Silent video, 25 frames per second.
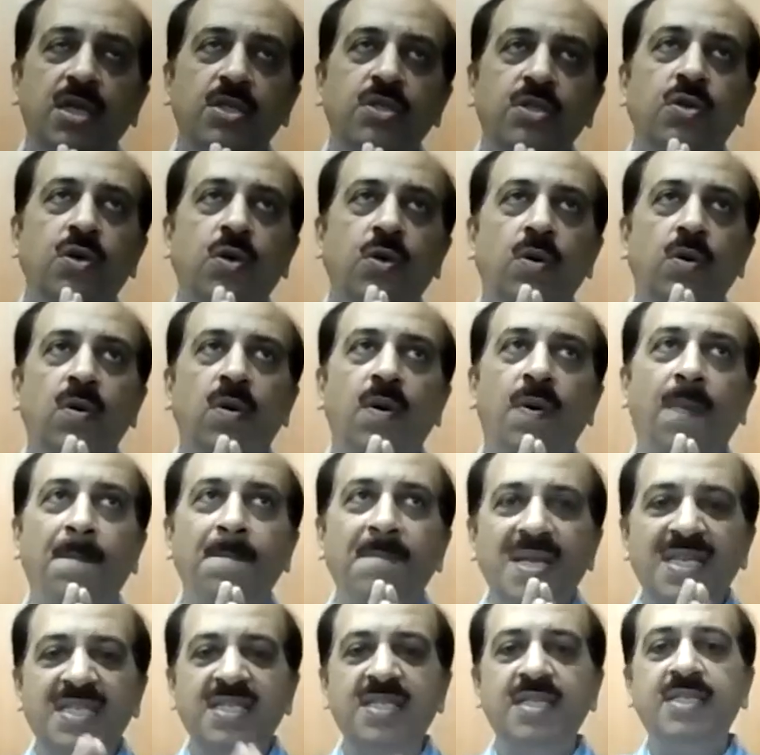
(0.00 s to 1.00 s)
So
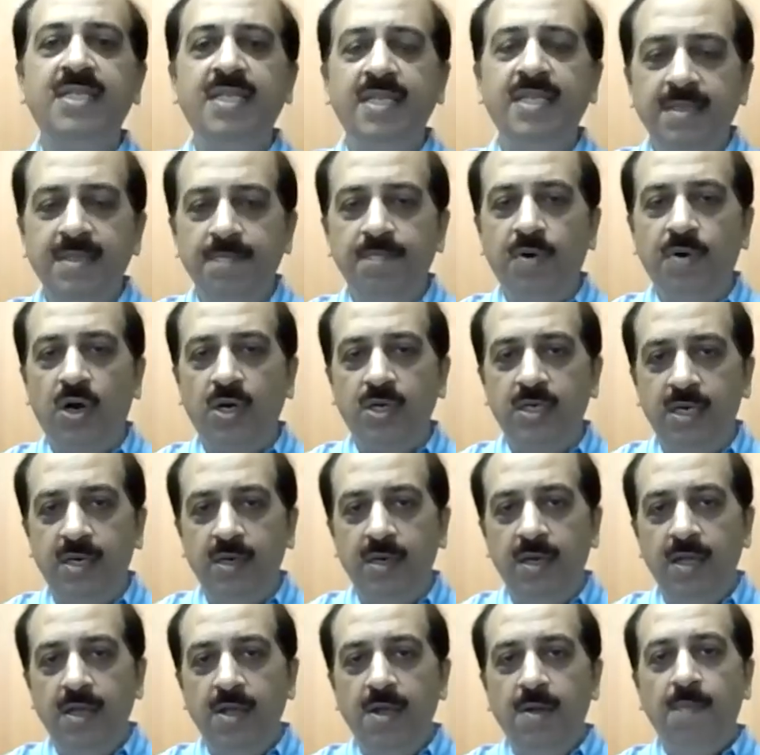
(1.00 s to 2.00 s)
business is
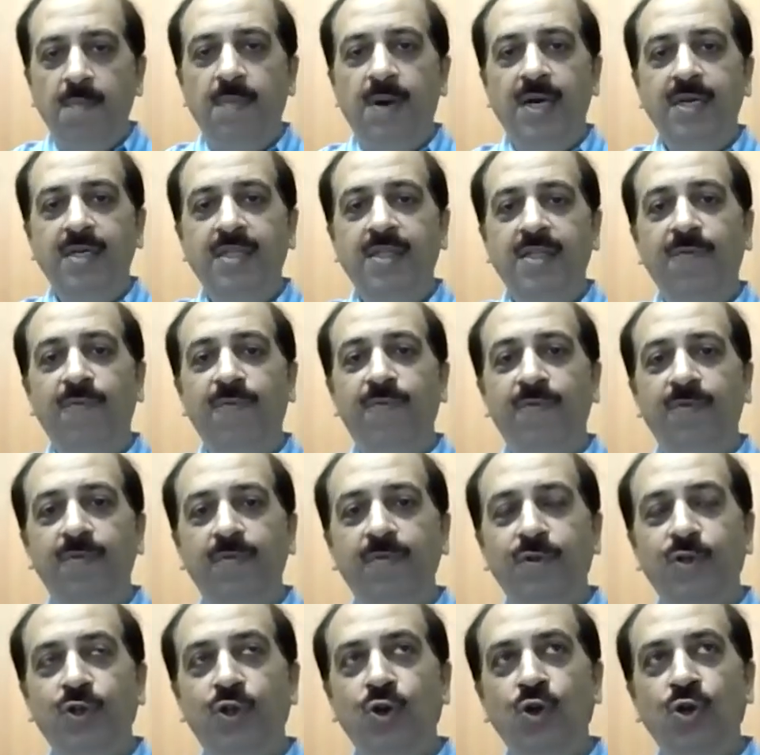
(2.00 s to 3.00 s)
important, but
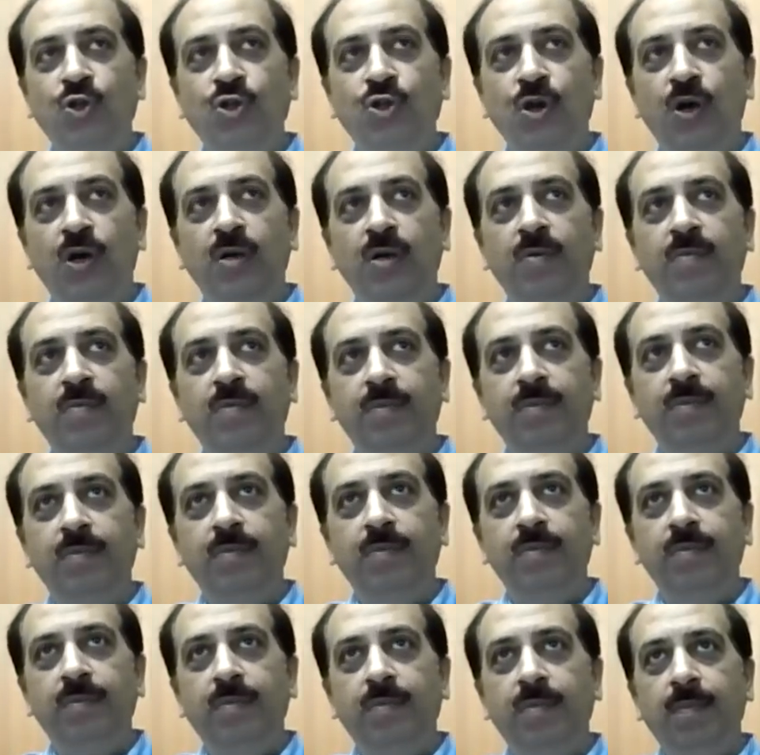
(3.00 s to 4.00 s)
your
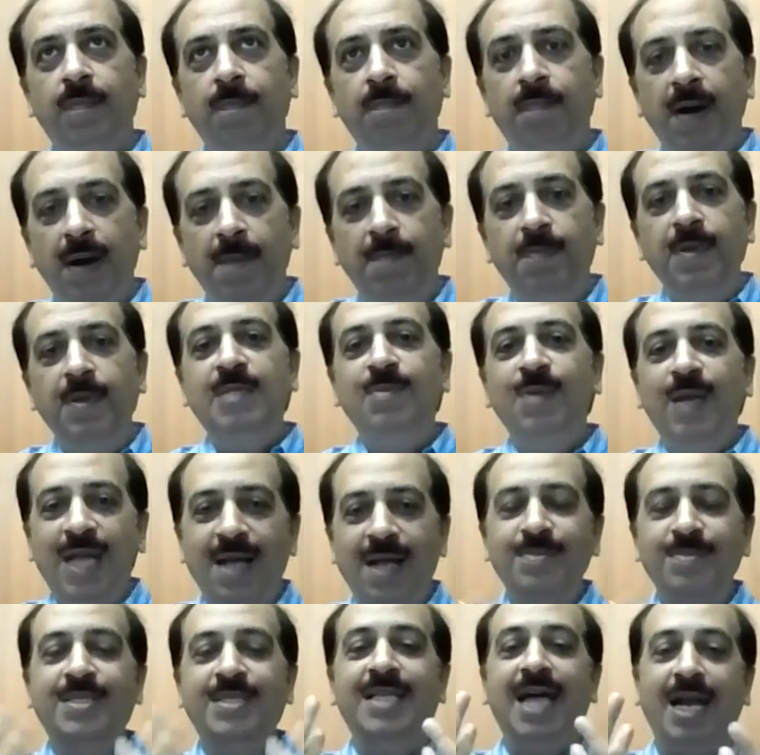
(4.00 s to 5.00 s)
purpose
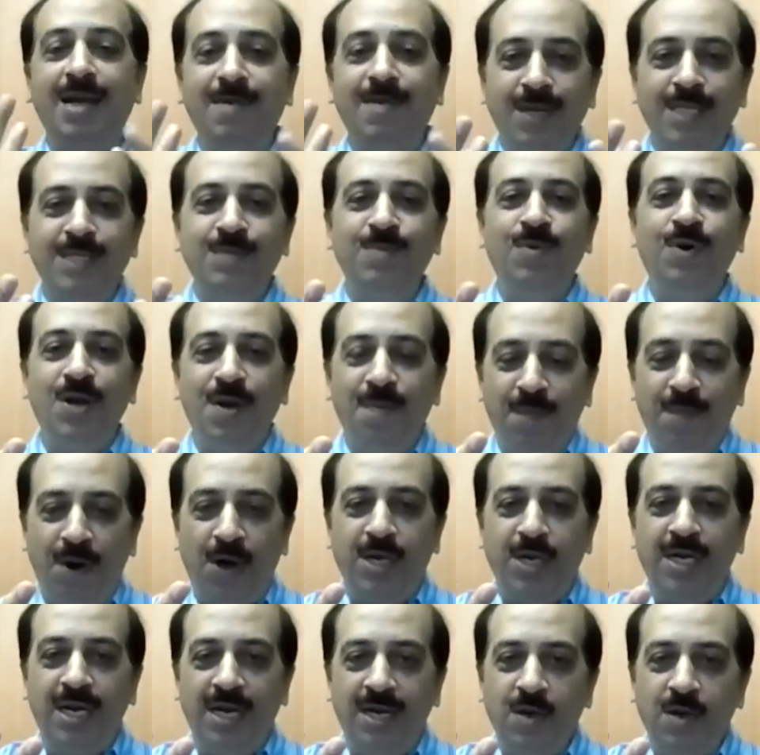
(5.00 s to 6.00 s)
becomes that much more
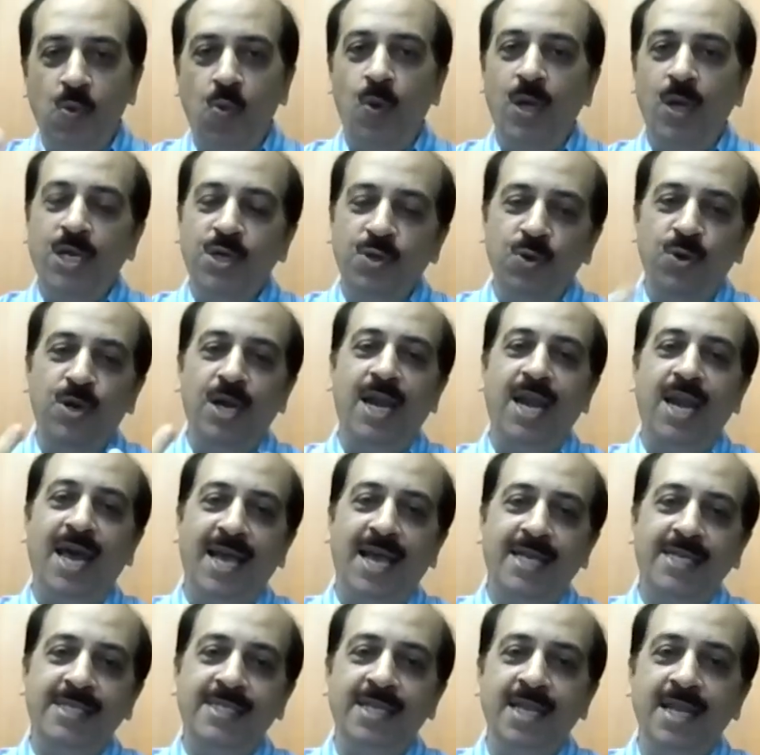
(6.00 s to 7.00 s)
important when you
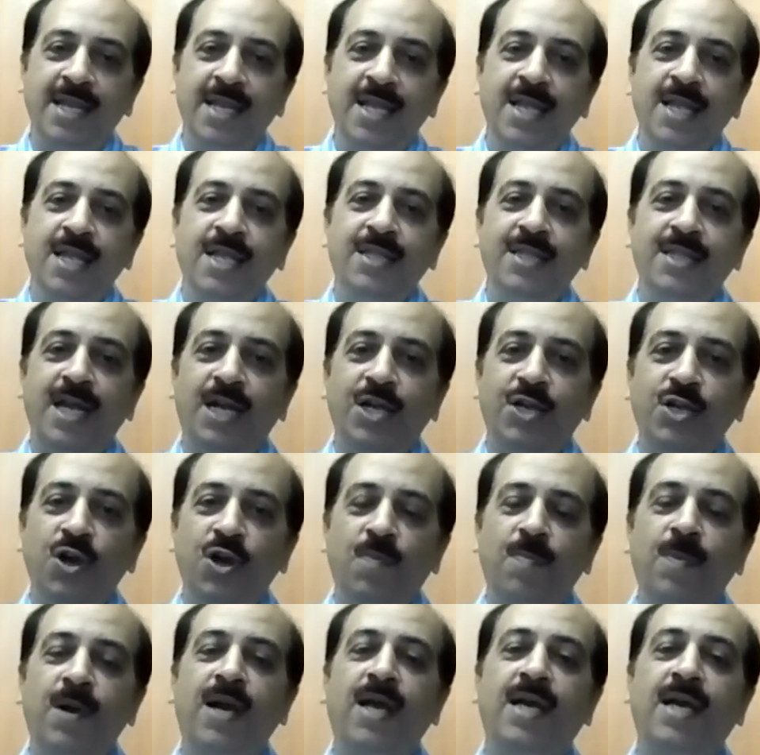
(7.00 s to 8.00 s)
realize that
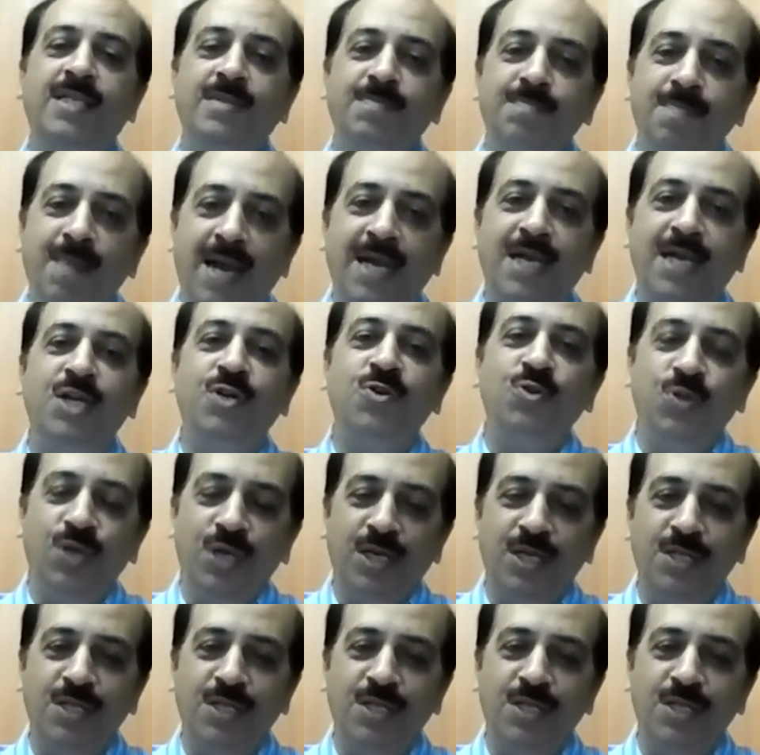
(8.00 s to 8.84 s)
your products matter to the